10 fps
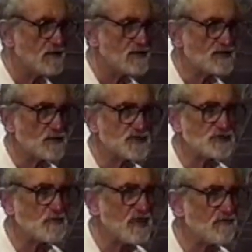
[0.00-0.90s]
into
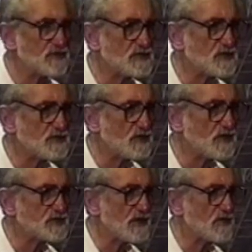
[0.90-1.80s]
Christian metaphysics?
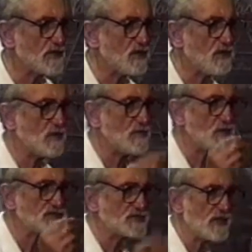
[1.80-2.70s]
Because I want to go one
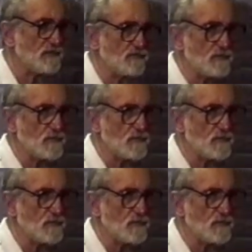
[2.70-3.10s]
more step